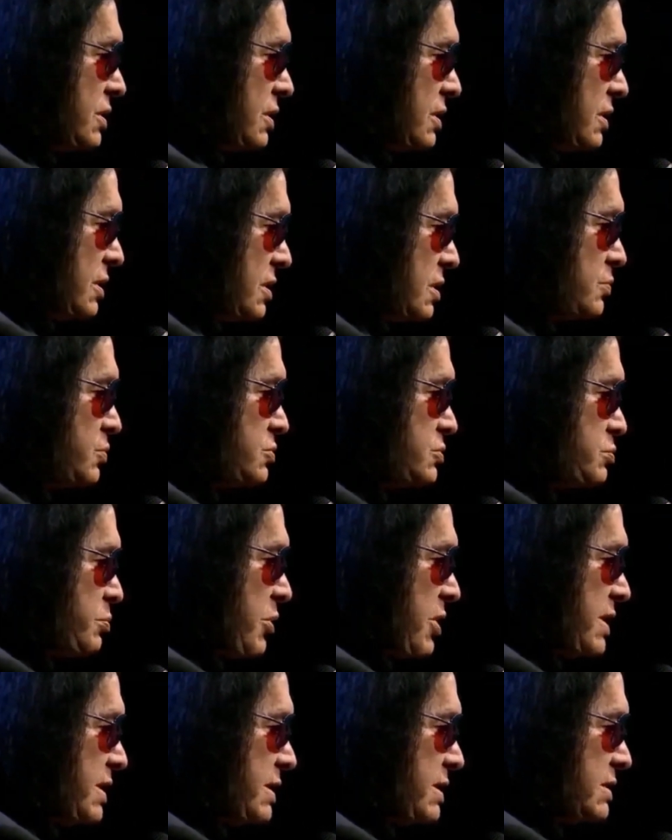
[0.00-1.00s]
he was
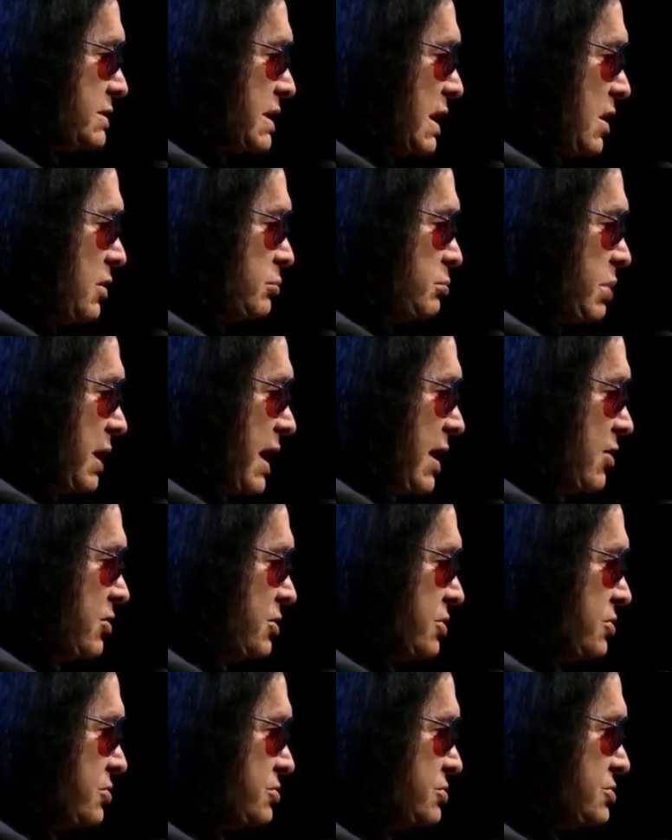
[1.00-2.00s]
breaking down
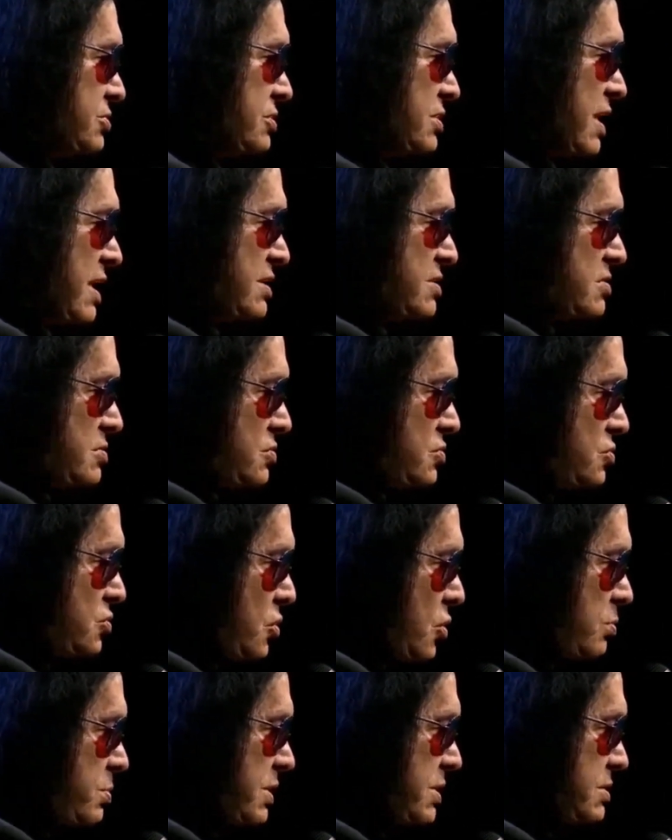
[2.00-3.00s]
barriers that
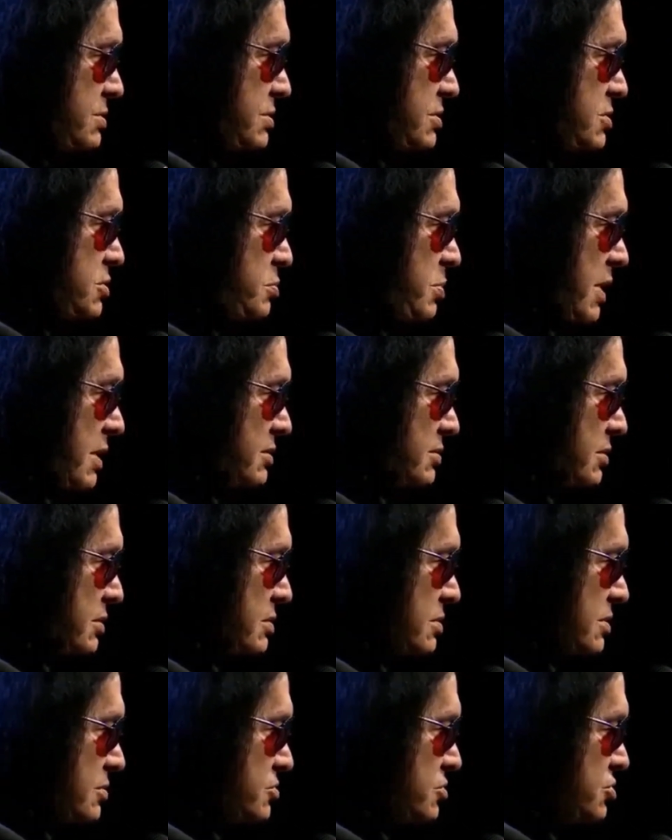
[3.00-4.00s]
nobody suspected.
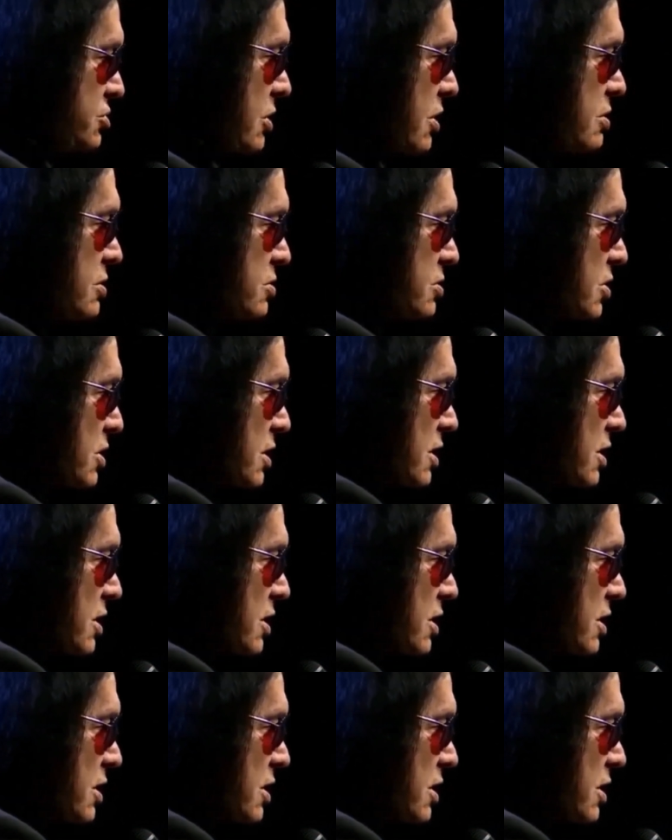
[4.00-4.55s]
Chuck,